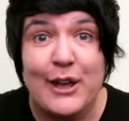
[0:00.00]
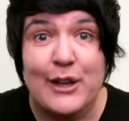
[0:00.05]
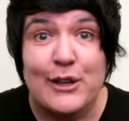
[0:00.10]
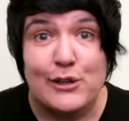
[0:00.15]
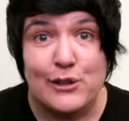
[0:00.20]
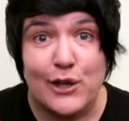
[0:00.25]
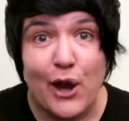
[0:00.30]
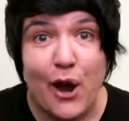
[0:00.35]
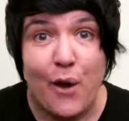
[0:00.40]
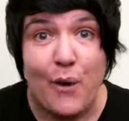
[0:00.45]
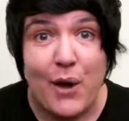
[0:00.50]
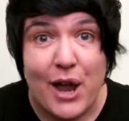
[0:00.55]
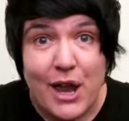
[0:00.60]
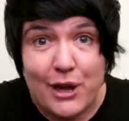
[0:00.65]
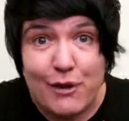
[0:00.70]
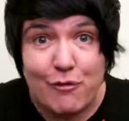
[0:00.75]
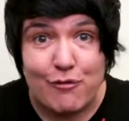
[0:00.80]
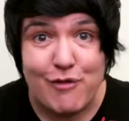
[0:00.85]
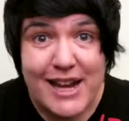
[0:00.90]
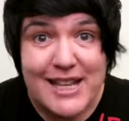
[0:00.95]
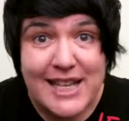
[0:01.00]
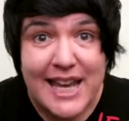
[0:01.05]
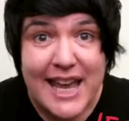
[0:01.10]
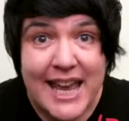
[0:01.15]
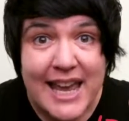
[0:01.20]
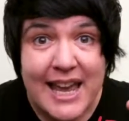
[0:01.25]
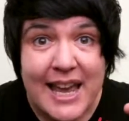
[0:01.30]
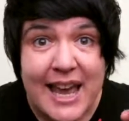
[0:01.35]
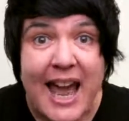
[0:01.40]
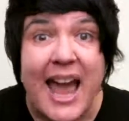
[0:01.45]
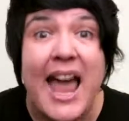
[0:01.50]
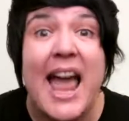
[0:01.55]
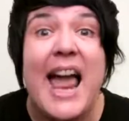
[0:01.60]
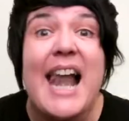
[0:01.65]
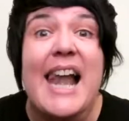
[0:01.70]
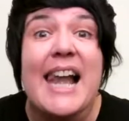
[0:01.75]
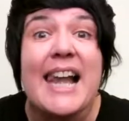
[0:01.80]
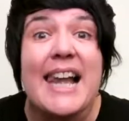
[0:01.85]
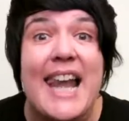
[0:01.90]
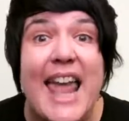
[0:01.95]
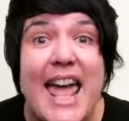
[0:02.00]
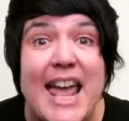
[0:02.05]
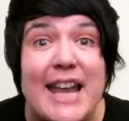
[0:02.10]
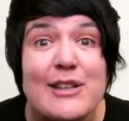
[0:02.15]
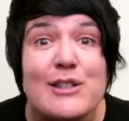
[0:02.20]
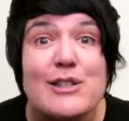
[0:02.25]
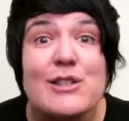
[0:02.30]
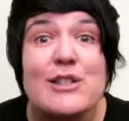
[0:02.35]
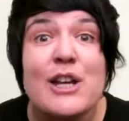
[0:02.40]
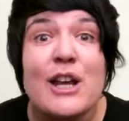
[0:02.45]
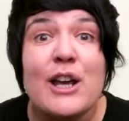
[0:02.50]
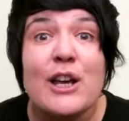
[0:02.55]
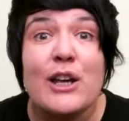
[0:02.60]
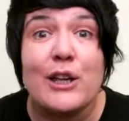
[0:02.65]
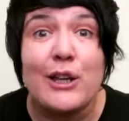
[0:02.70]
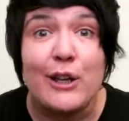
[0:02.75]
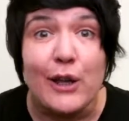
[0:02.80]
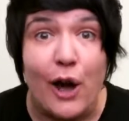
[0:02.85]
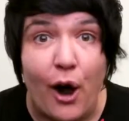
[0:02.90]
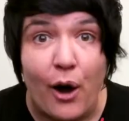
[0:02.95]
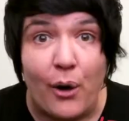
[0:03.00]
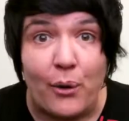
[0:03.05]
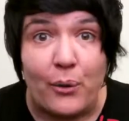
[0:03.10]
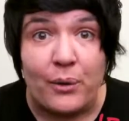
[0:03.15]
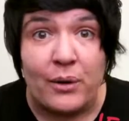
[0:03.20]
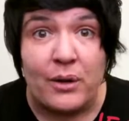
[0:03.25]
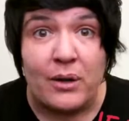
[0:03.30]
So, are you ready? Let's go.